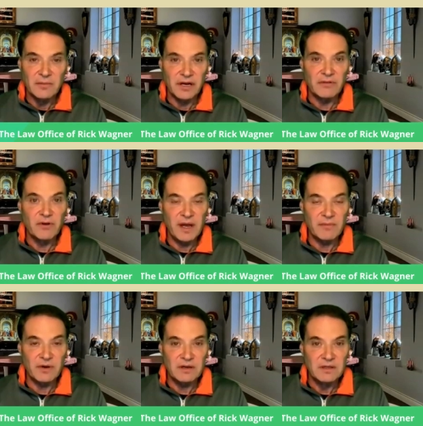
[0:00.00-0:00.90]
But
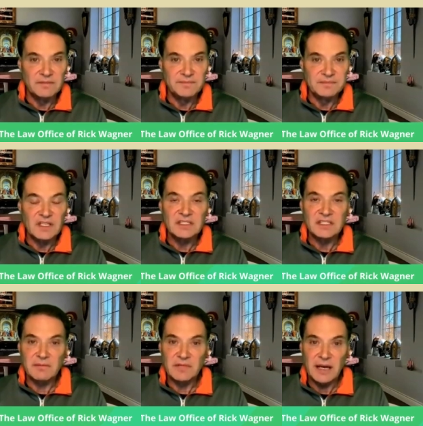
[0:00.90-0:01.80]
remember,
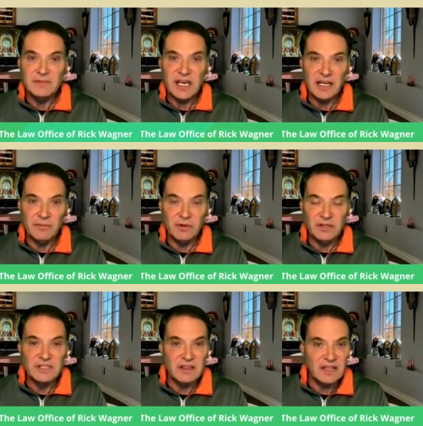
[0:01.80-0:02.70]
sometimes
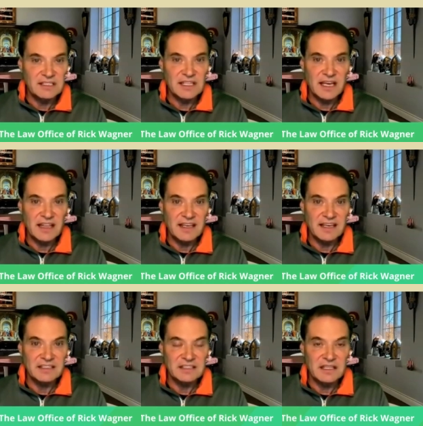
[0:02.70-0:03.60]
edibles and things like
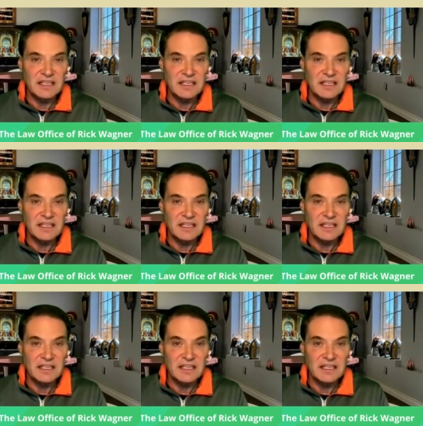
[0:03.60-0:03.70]
this